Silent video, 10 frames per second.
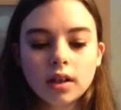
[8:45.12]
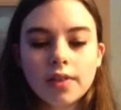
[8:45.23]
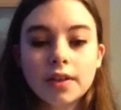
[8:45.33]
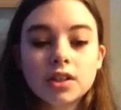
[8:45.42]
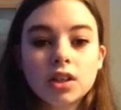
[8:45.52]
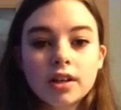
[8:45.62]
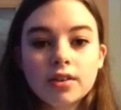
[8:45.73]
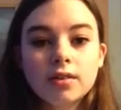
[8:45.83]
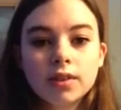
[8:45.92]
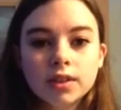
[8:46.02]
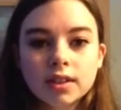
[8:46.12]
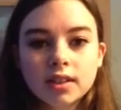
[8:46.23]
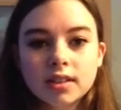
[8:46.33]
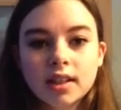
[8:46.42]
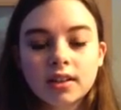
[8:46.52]
There's a lot of
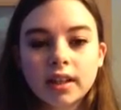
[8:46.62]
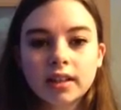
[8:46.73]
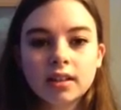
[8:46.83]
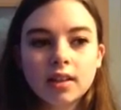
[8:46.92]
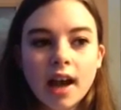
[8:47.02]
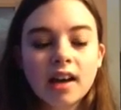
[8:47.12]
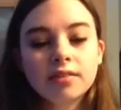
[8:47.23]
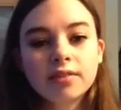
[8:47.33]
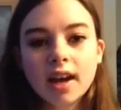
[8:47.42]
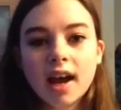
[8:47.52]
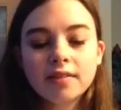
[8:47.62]
universities that are half